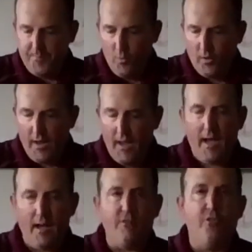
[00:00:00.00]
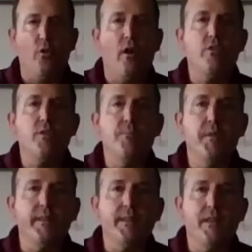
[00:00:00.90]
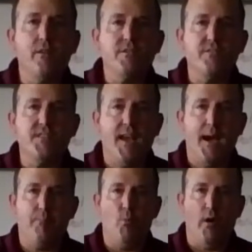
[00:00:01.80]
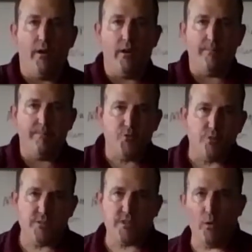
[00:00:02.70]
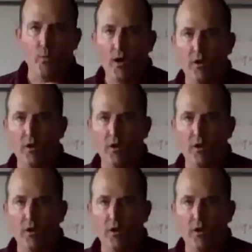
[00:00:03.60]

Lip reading: we're going to add 400 milliliters of tap water. So I'm just going to walk